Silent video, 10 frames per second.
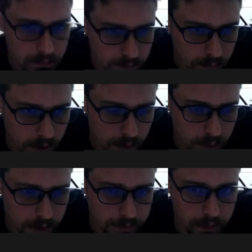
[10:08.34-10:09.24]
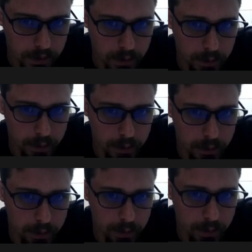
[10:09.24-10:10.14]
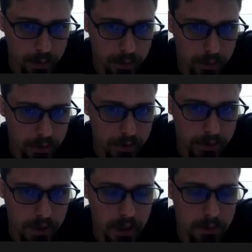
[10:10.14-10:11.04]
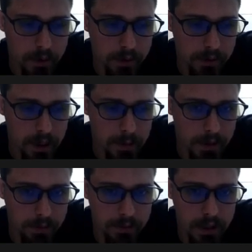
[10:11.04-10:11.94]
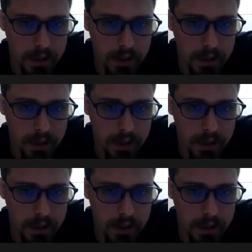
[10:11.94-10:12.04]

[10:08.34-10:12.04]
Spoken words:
you will have to. There's a lot more to say about the French.